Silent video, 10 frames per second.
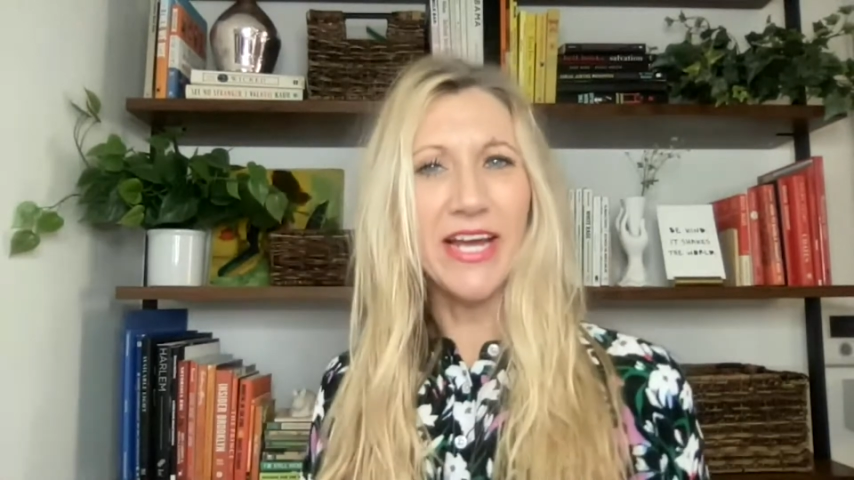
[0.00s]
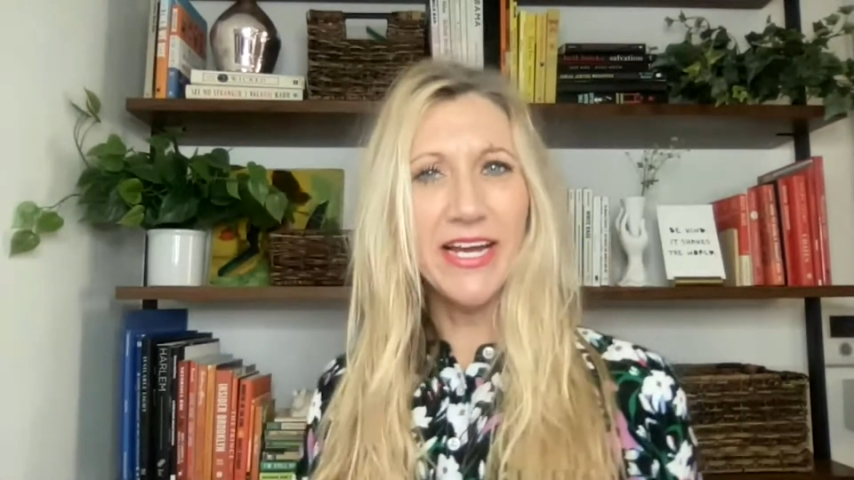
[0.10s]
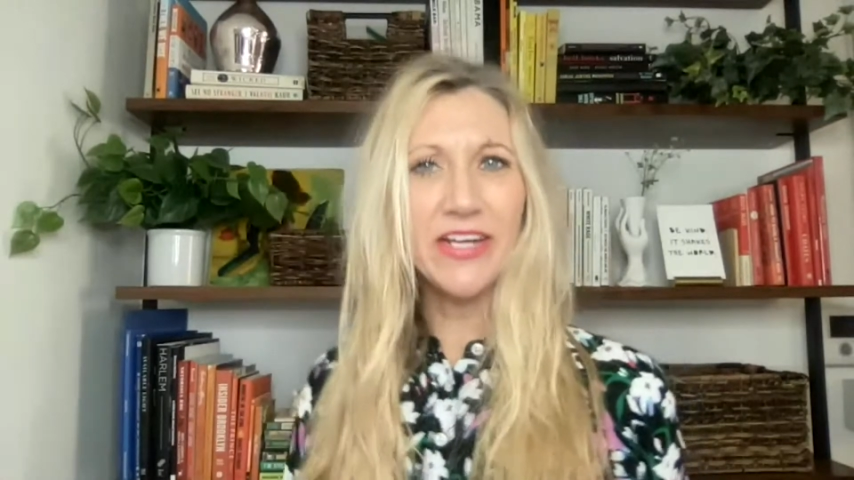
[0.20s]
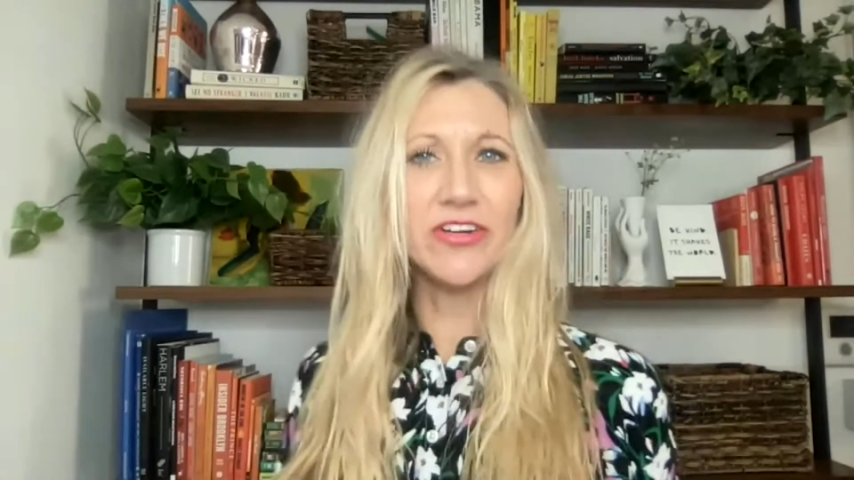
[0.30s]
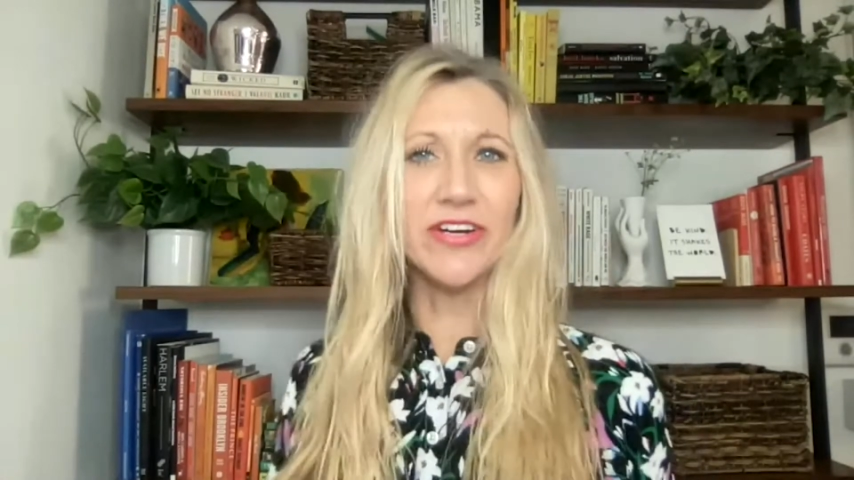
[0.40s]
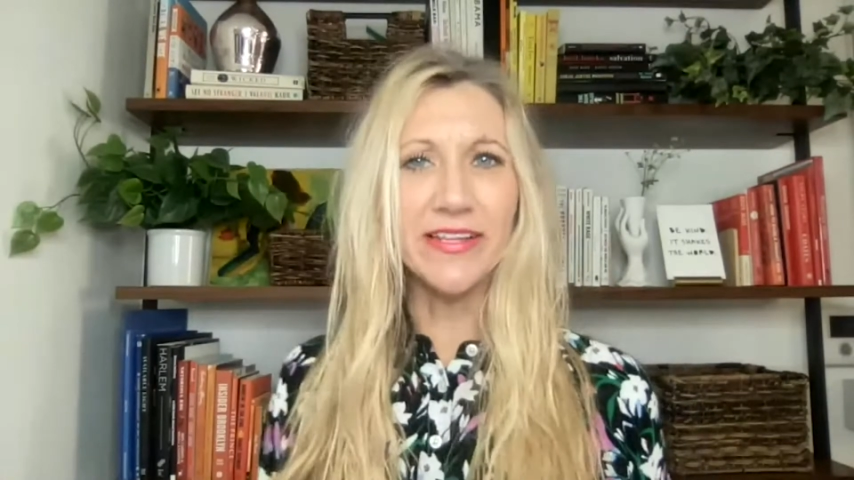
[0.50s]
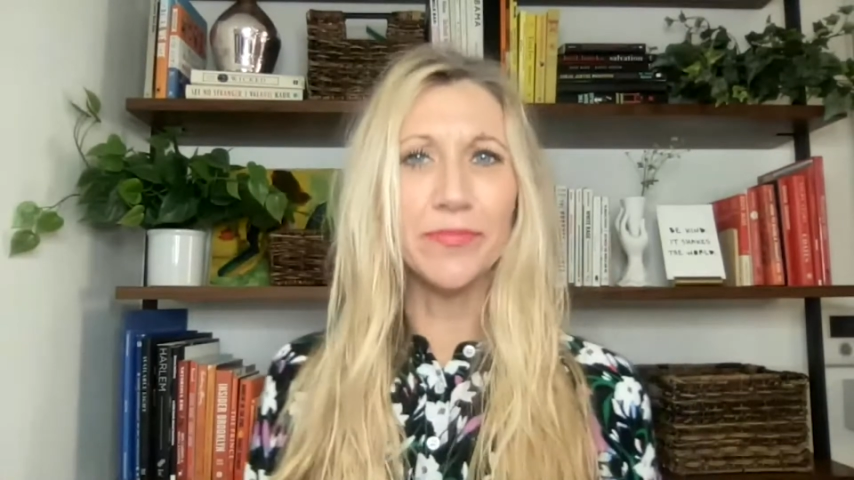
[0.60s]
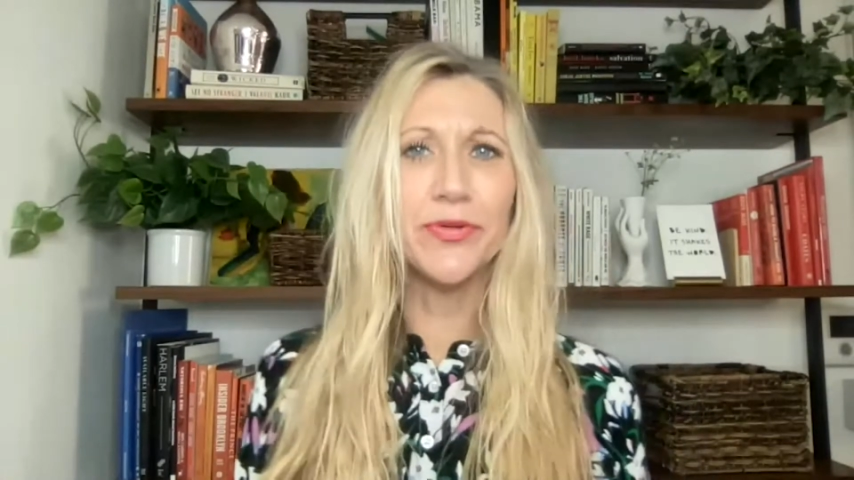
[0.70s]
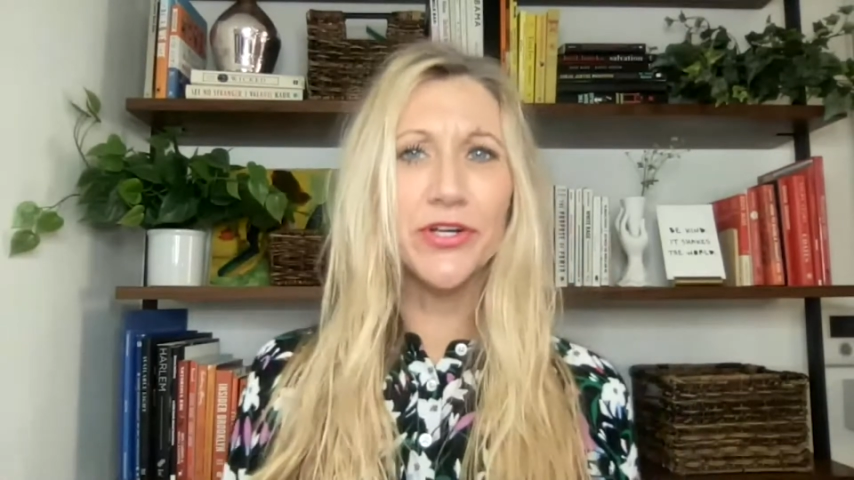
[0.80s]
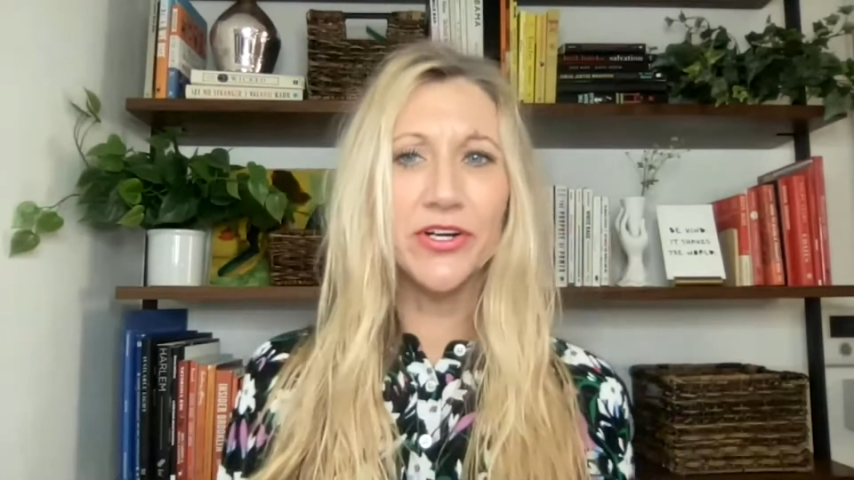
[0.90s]
angry
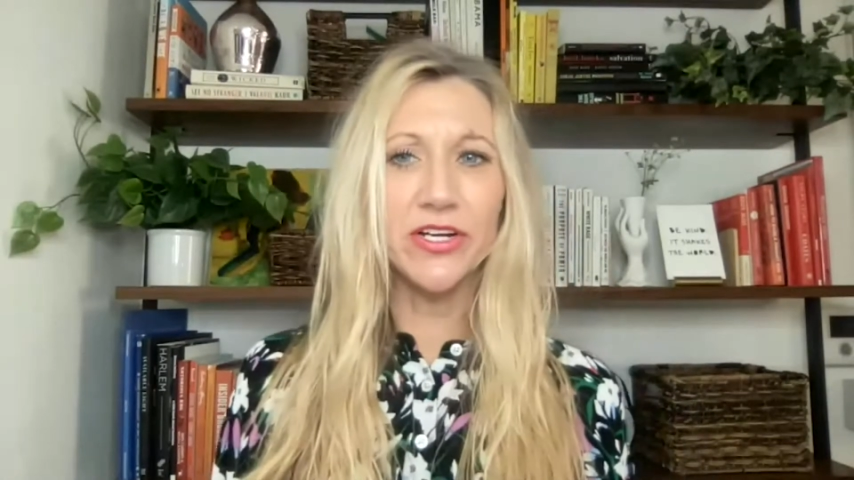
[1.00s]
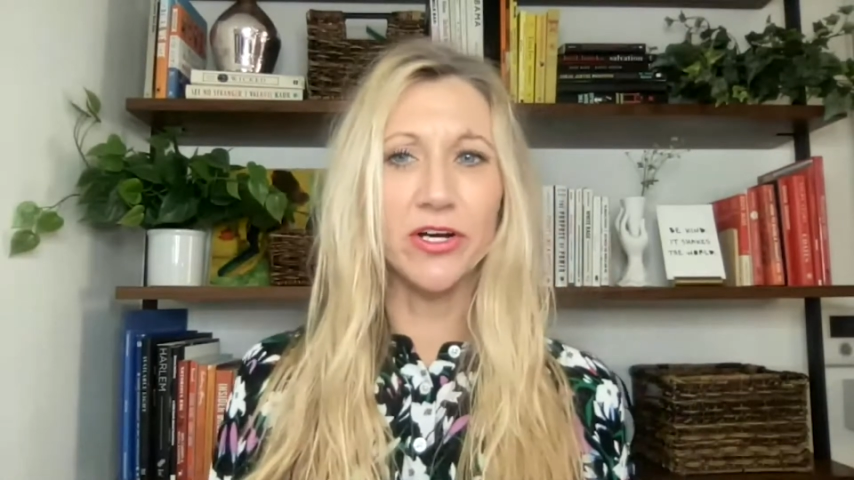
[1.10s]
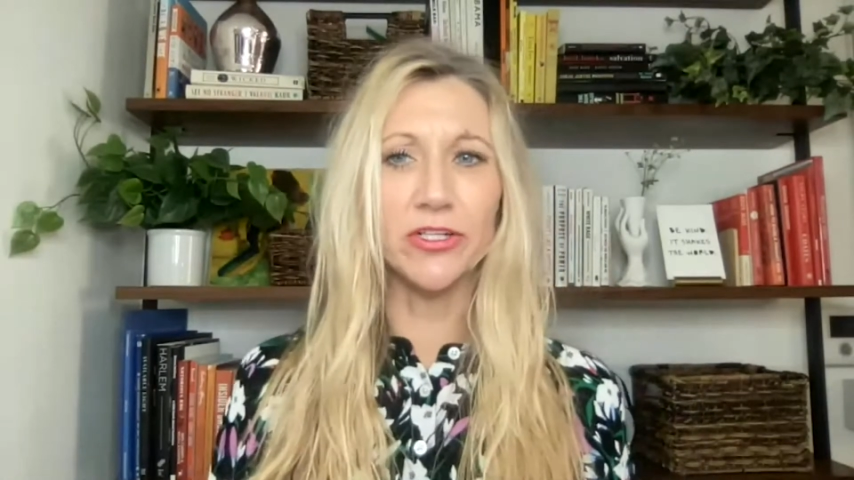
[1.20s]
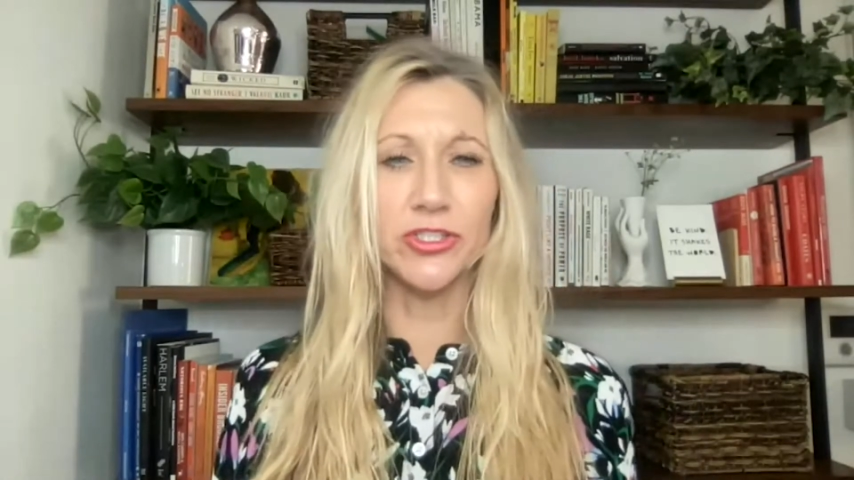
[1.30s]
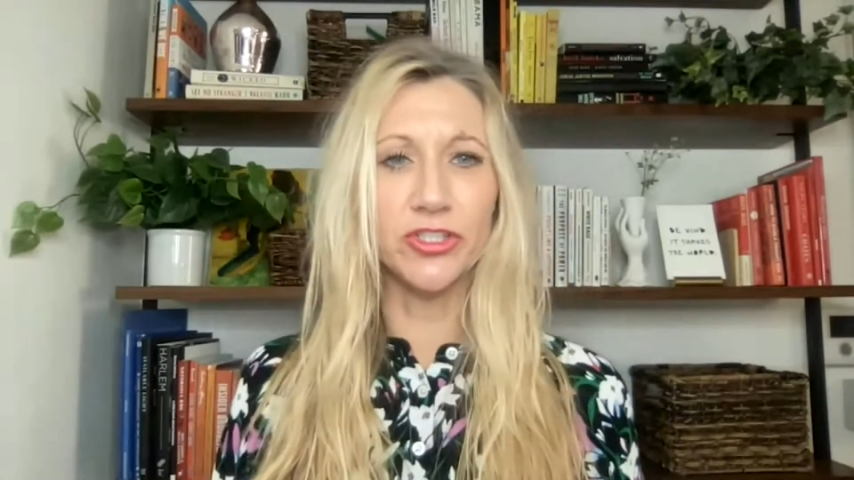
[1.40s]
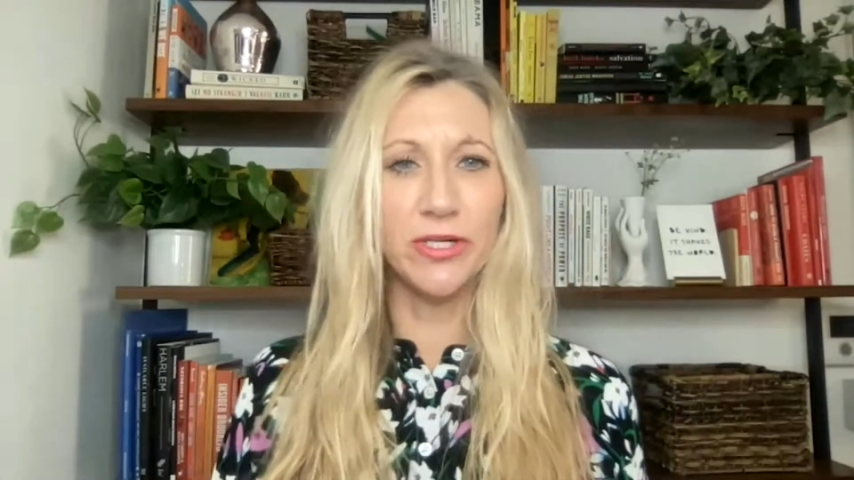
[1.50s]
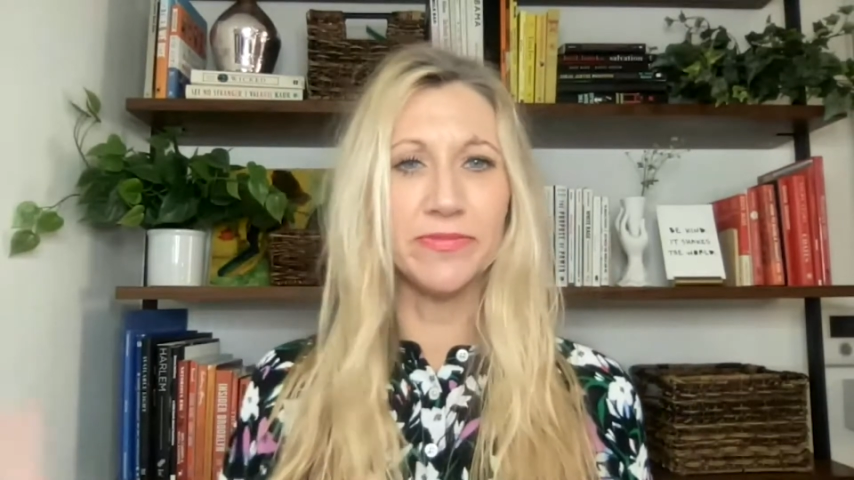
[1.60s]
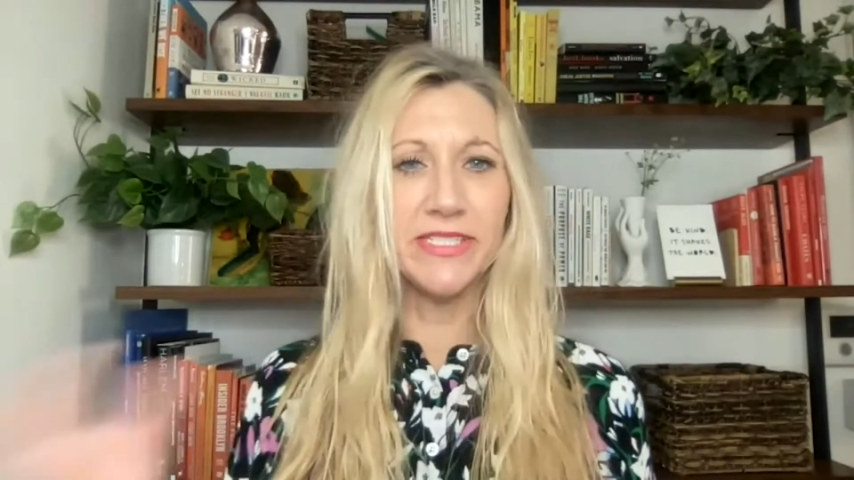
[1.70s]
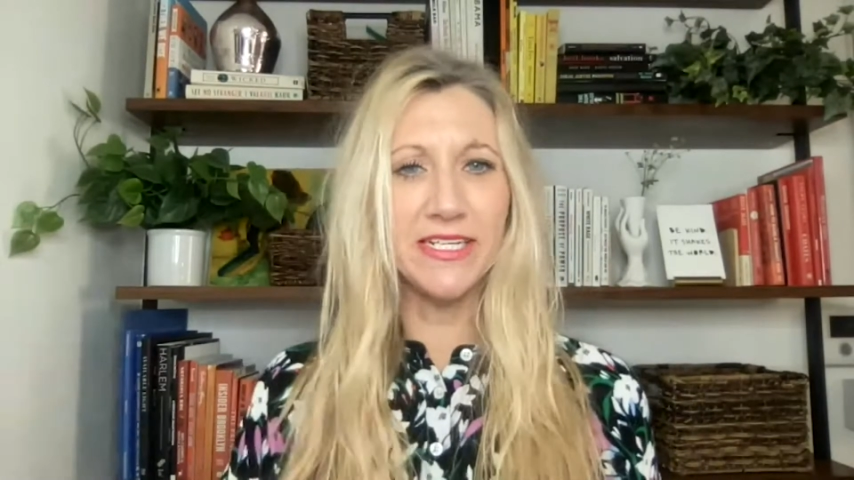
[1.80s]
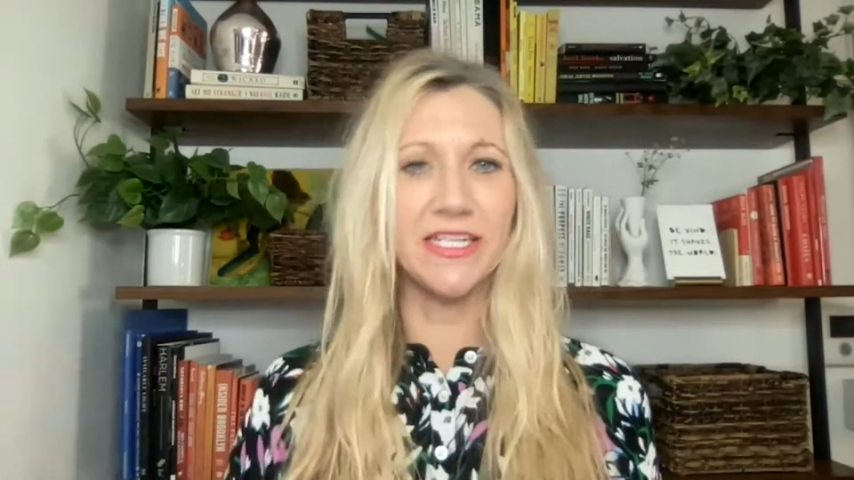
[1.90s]
that purity culture
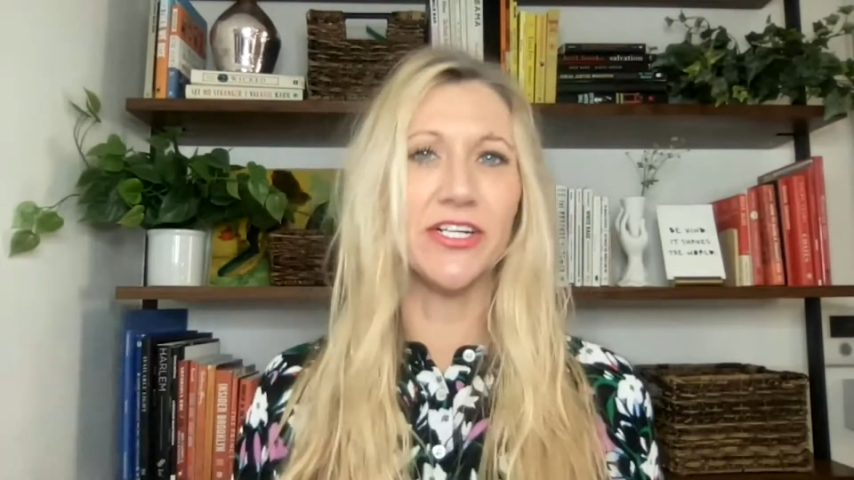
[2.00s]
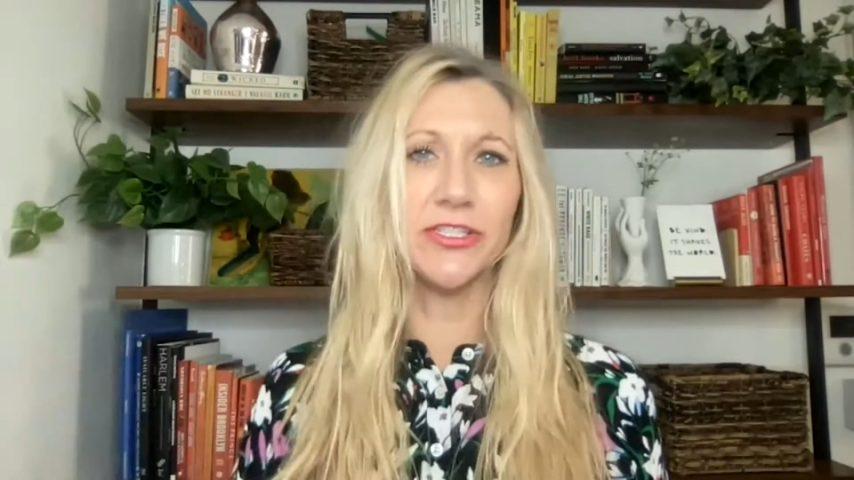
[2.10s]
jumped in here